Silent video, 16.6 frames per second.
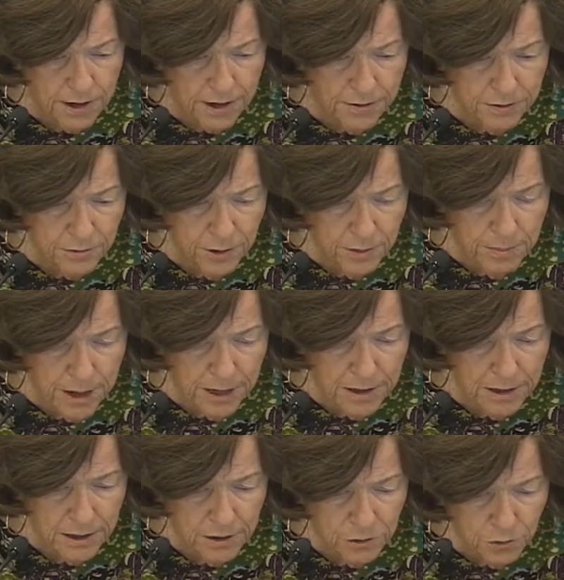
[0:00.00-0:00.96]
and the
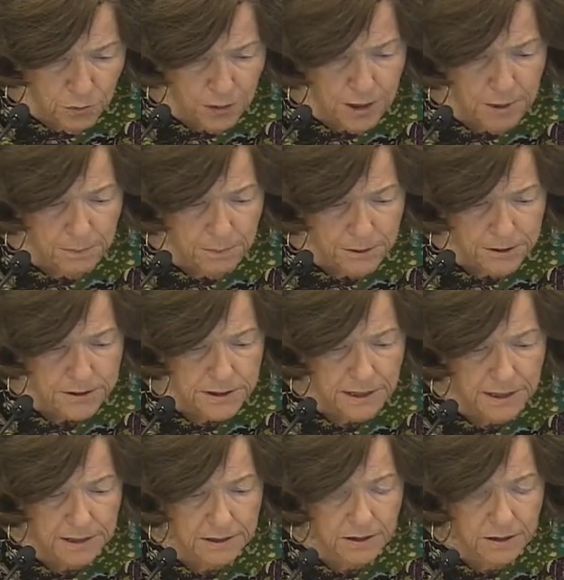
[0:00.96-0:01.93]
remaining
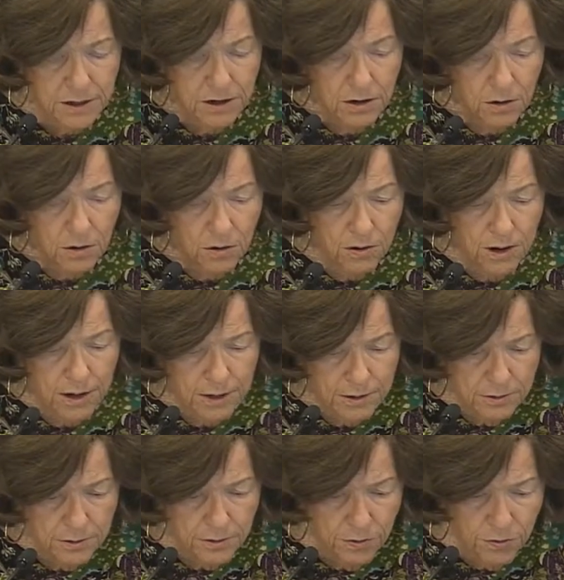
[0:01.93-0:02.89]
20%, or
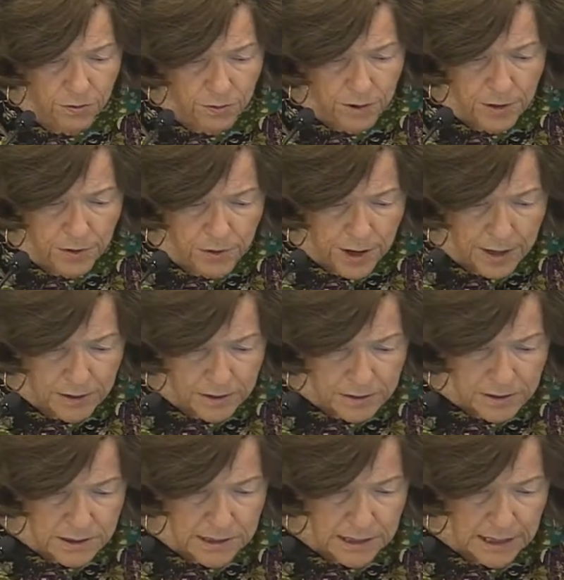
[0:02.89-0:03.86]

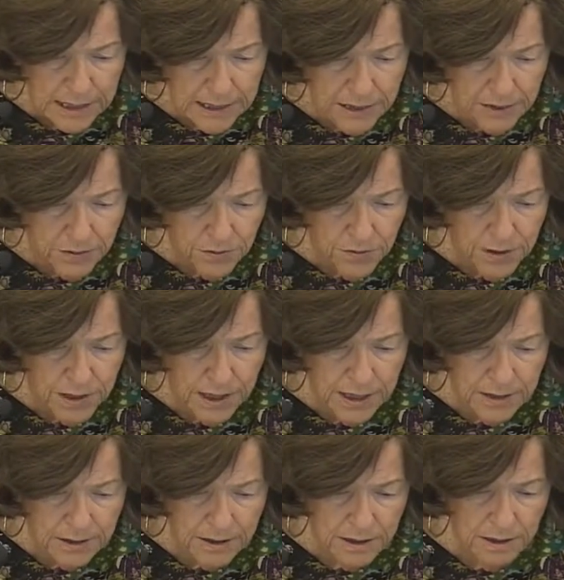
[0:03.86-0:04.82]

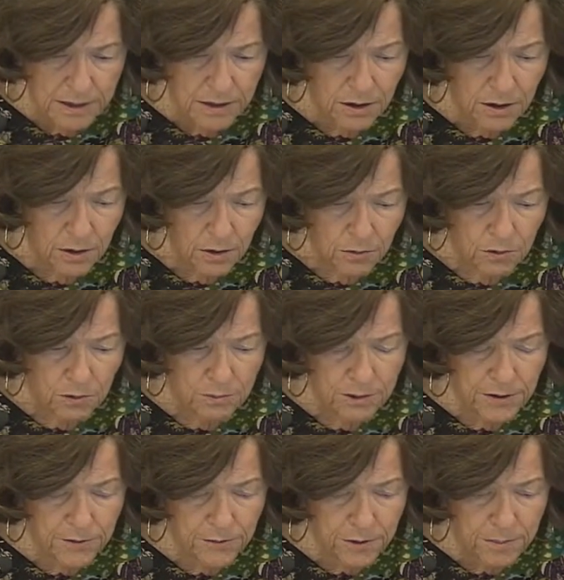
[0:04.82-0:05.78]
$103,918, will
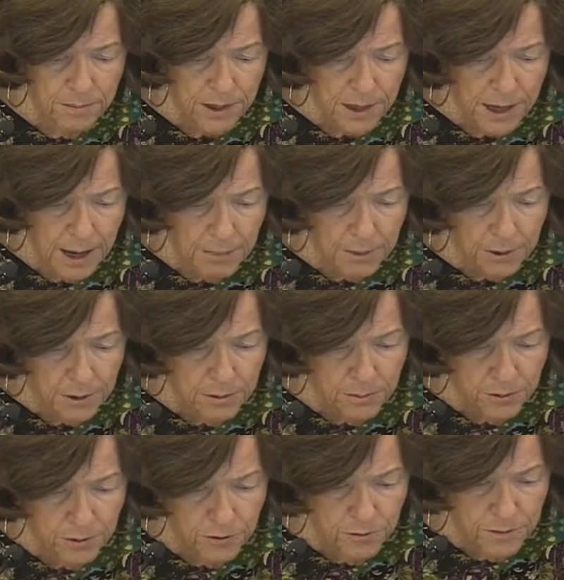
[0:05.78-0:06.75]
be from the Capital
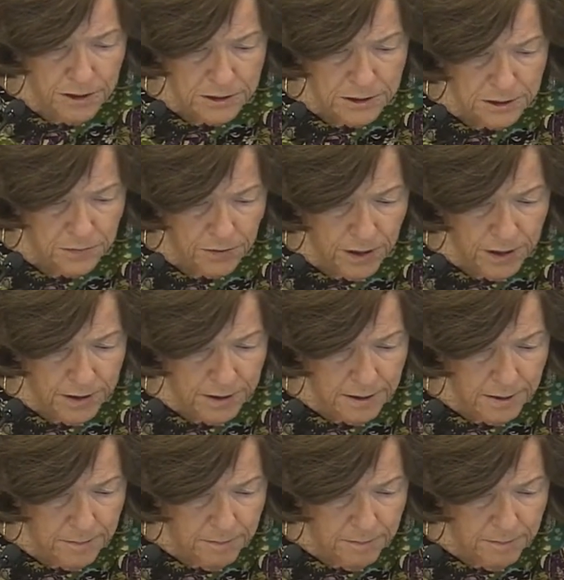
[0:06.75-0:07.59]
Improvements Fund.